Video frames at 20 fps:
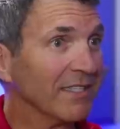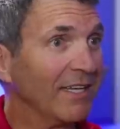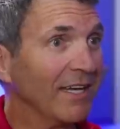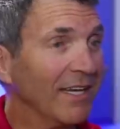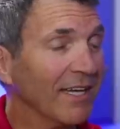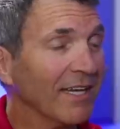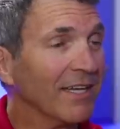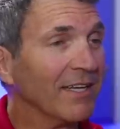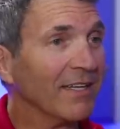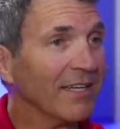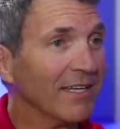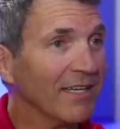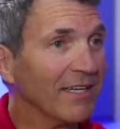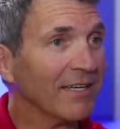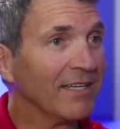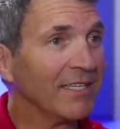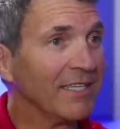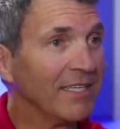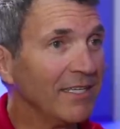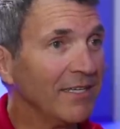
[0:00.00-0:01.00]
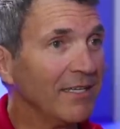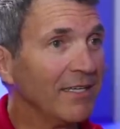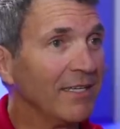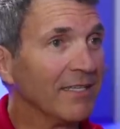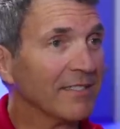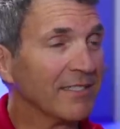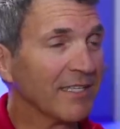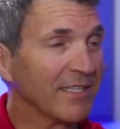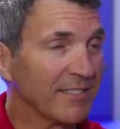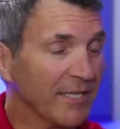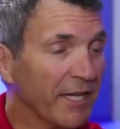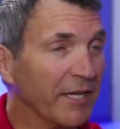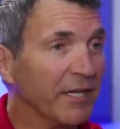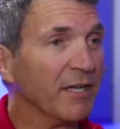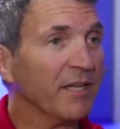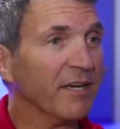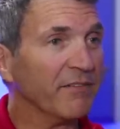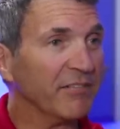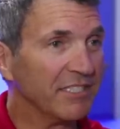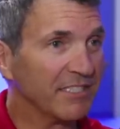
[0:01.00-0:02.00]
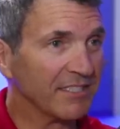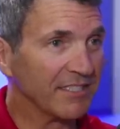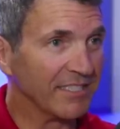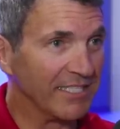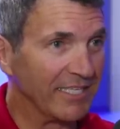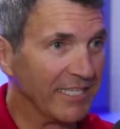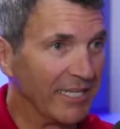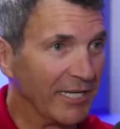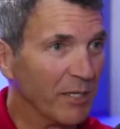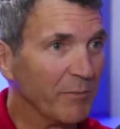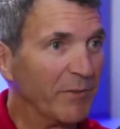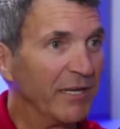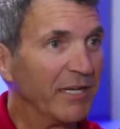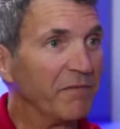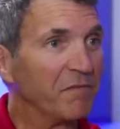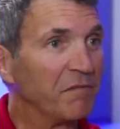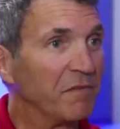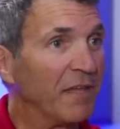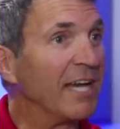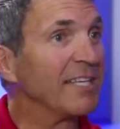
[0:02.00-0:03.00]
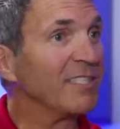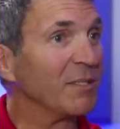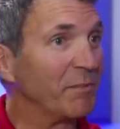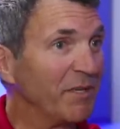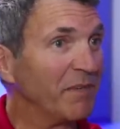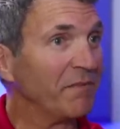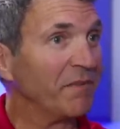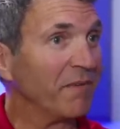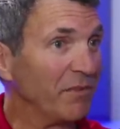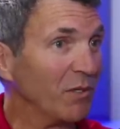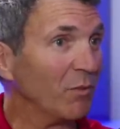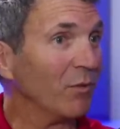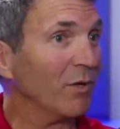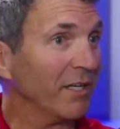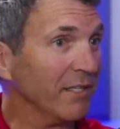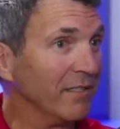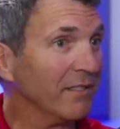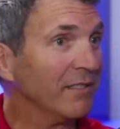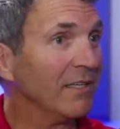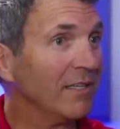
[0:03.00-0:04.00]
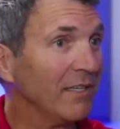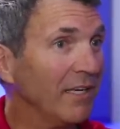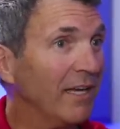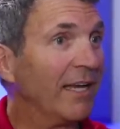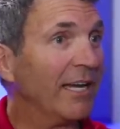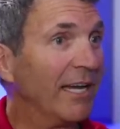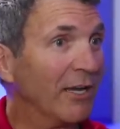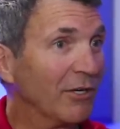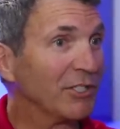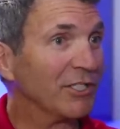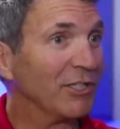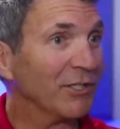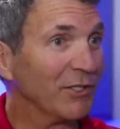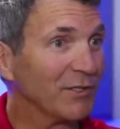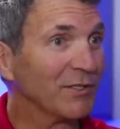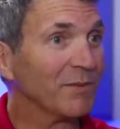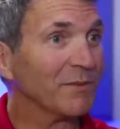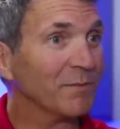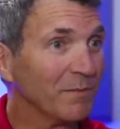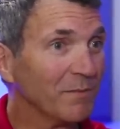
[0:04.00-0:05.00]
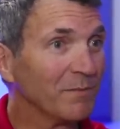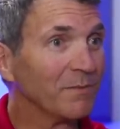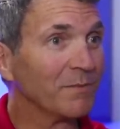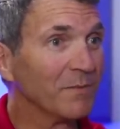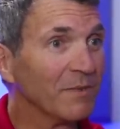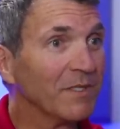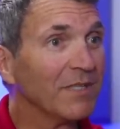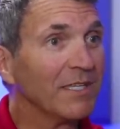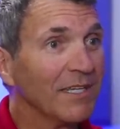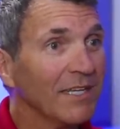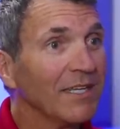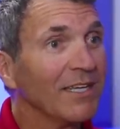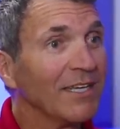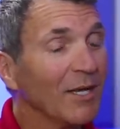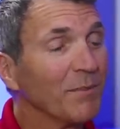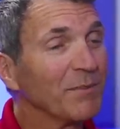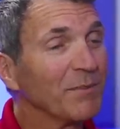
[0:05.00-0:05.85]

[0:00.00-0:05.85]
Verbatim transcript: and he is a son of a Tuskegee Airman who flies a P-51 at air shows. And well, the